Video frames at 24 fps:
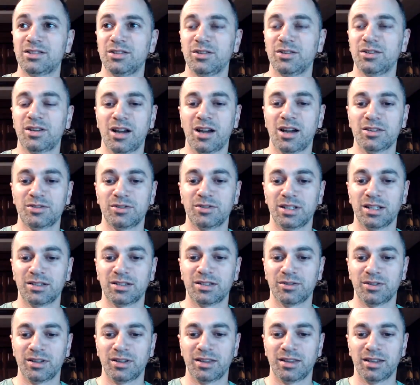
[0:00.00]

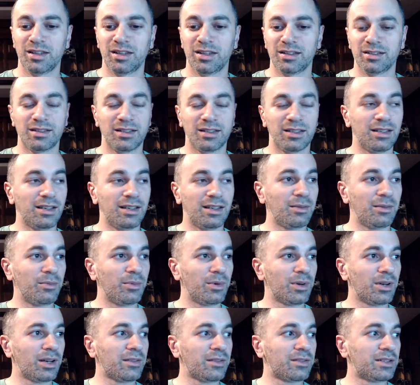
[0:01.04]
contradictory things, and we're
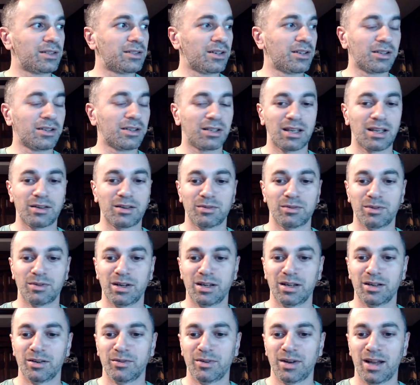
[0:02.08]
going to have to start getting ready
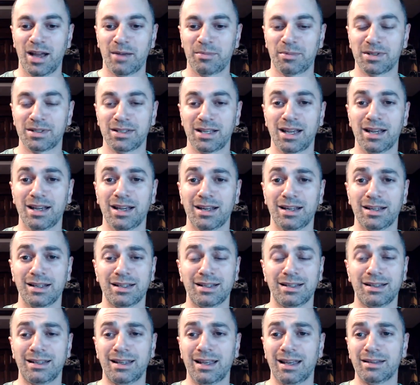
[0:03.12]
to wrap because I got to
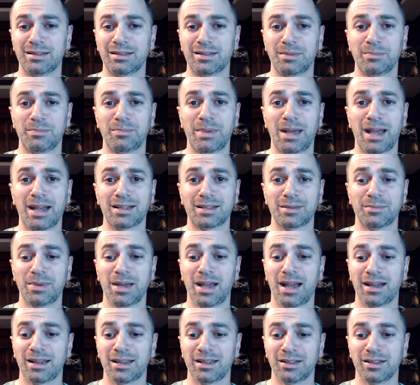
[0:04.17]
get back to
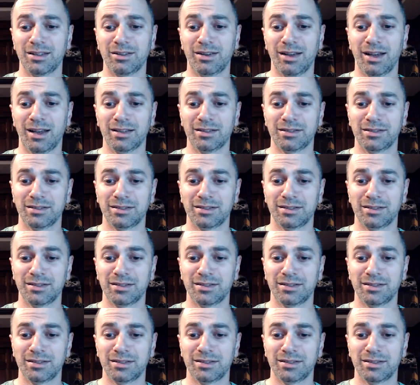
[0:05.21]
packing, you guys.